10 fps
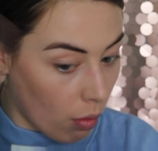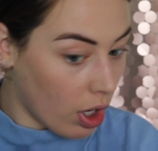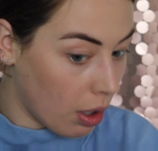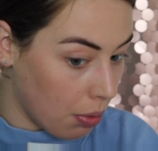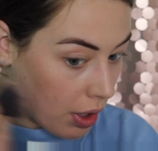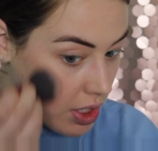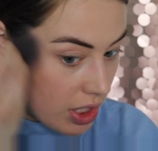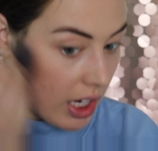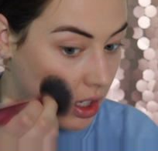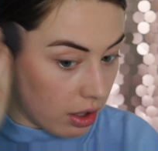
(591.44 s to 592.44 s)

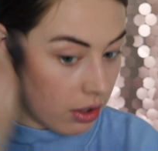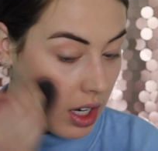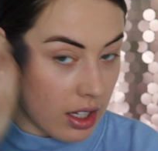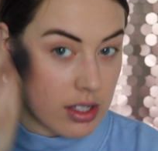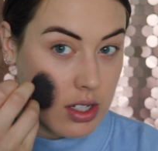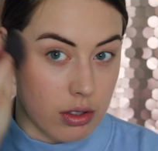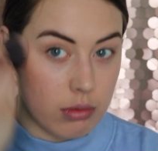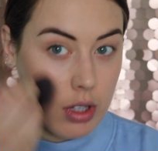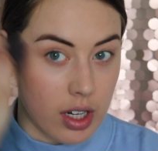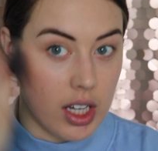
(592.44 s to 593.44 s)
appreciate you and still
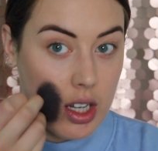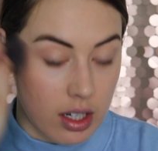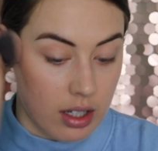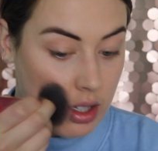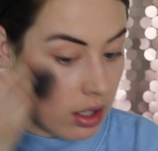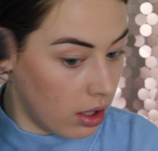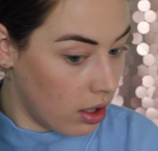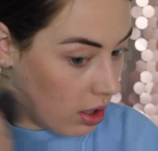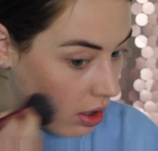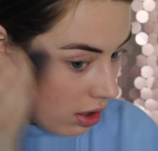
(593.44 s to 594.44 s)
want to
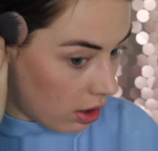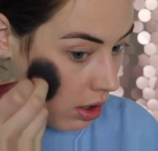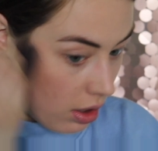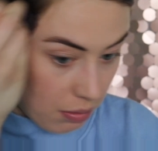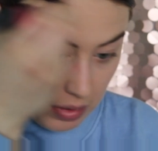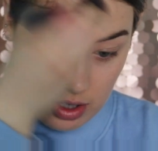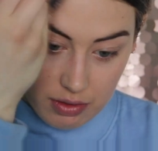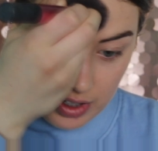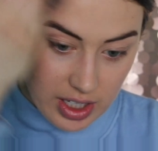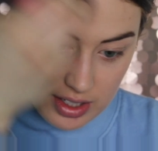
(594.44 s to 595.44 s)
be a
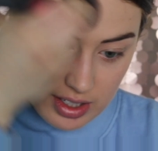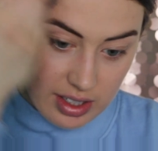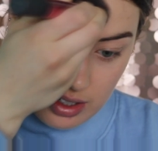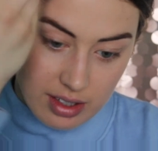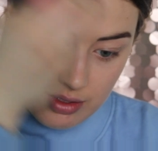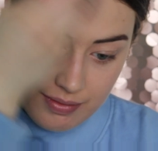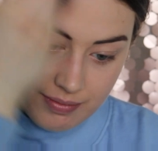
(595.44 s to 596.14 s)
friend and